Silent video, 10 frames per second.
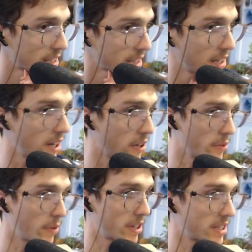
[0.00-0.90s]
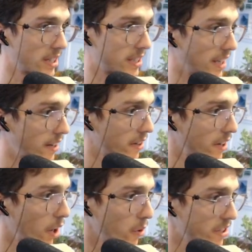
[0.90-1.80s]
Oh, you want sound on?
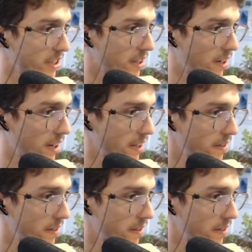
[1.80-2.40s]
Oh, is there audio?